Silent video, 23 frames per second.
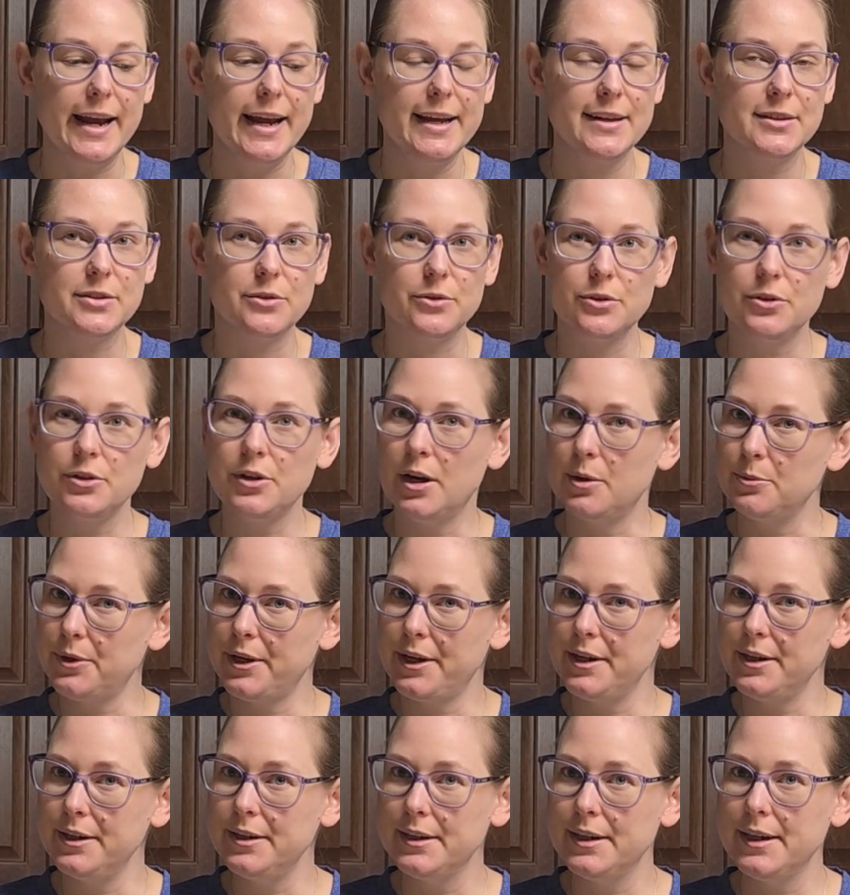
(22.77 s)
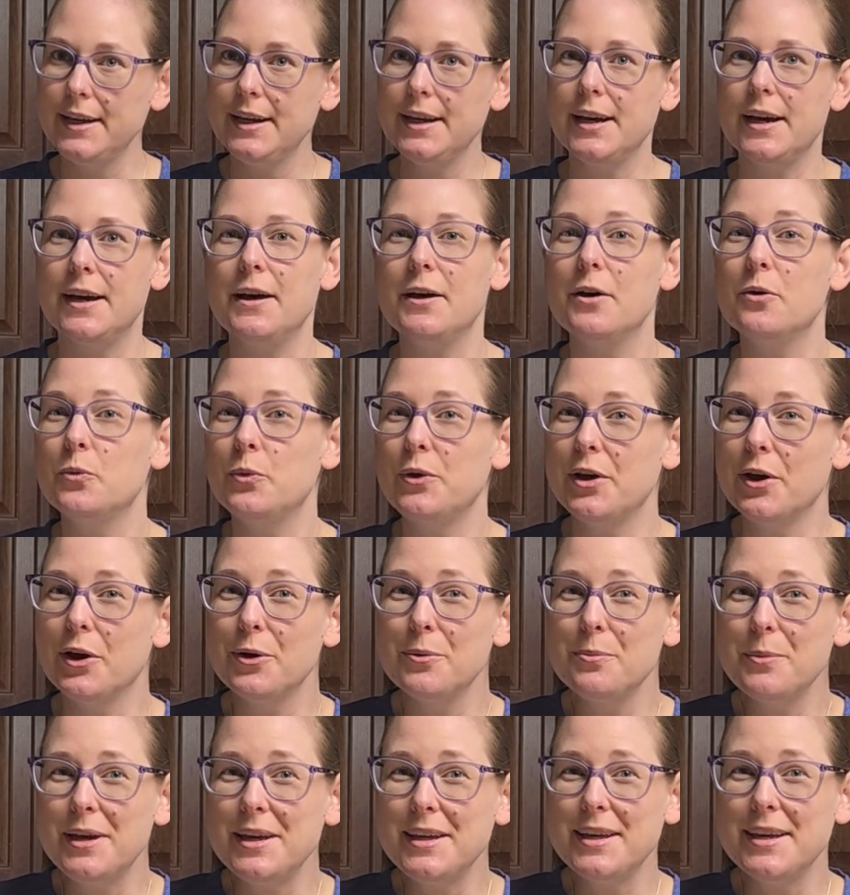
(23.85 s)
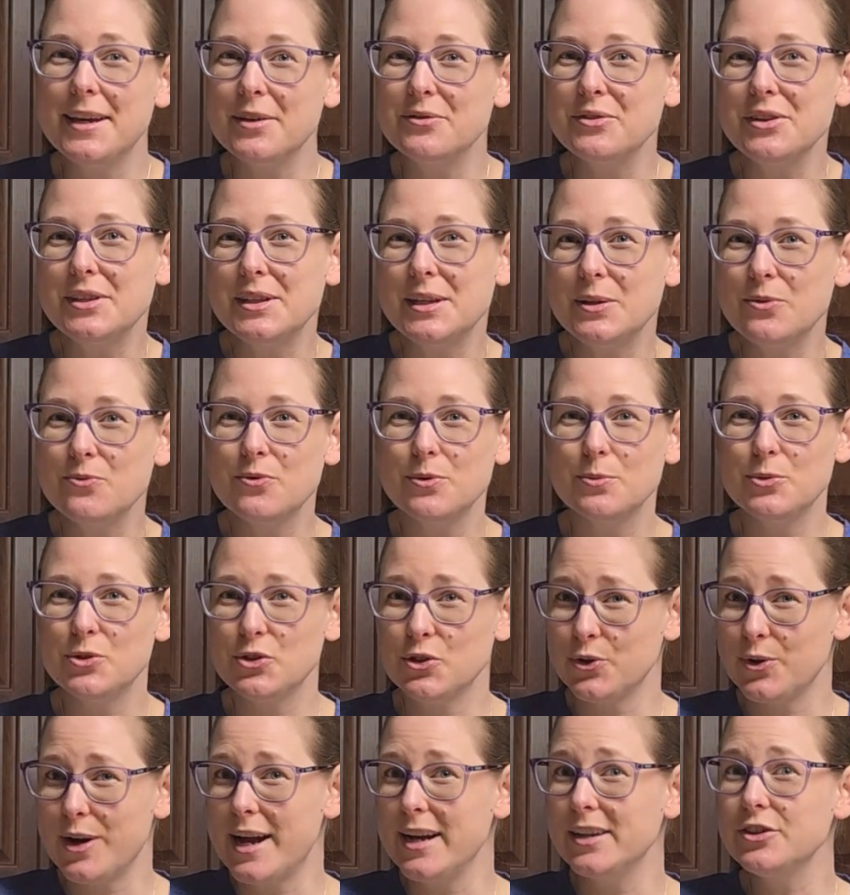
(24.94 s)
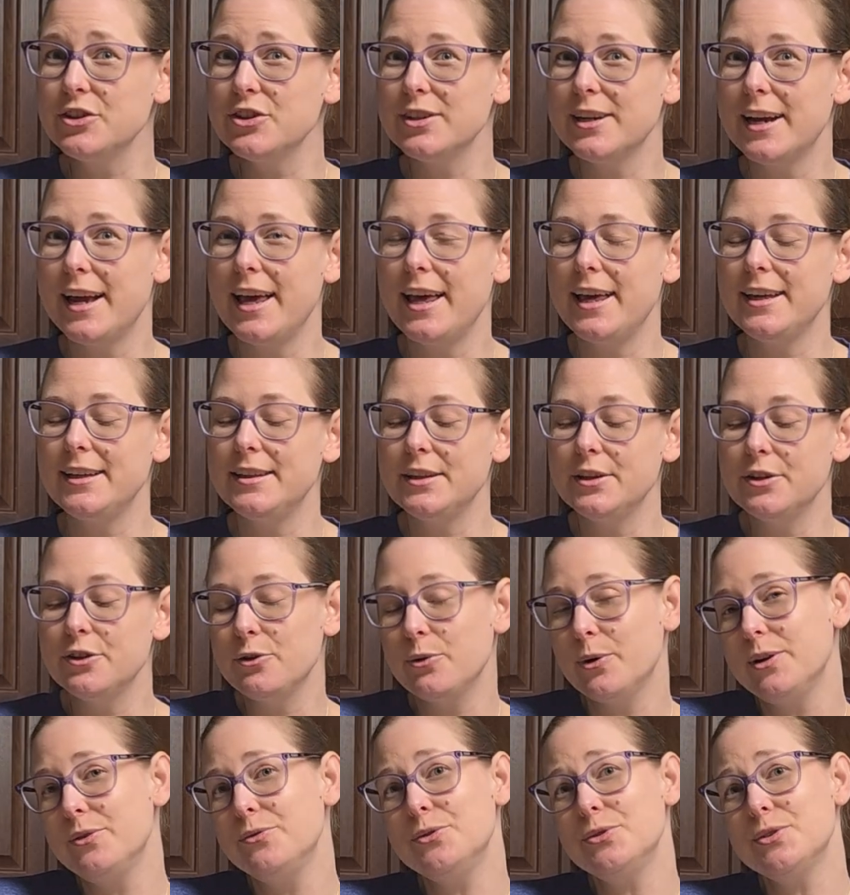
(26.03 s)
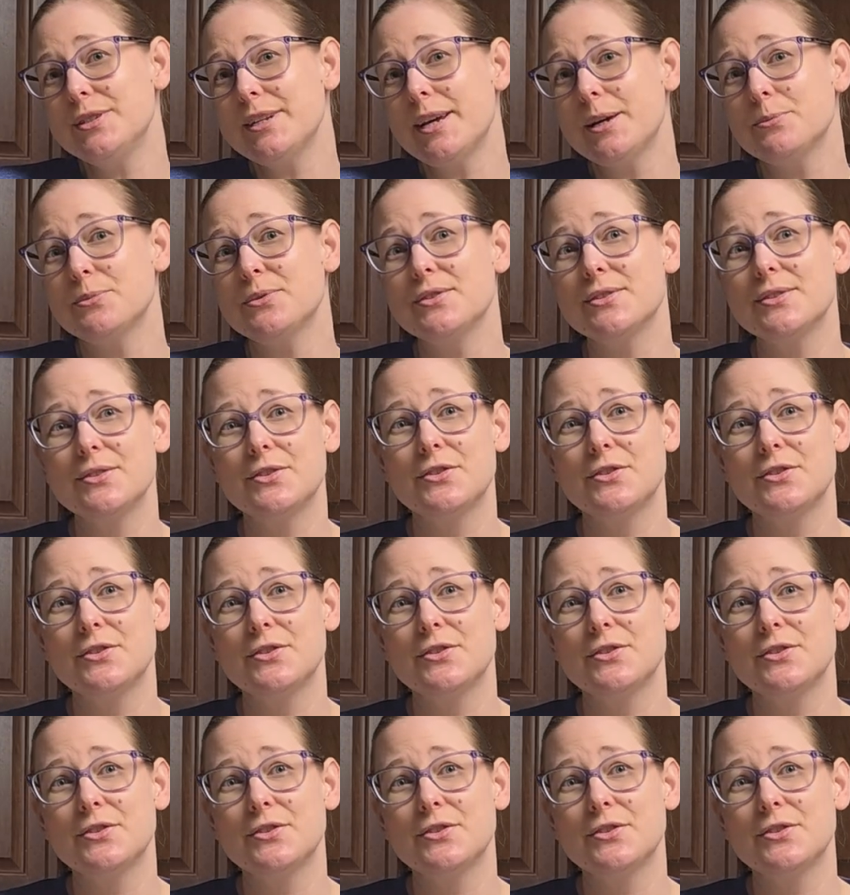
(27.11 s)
It's a little complicated. We are making everything from scratch, and there are quite a few steps.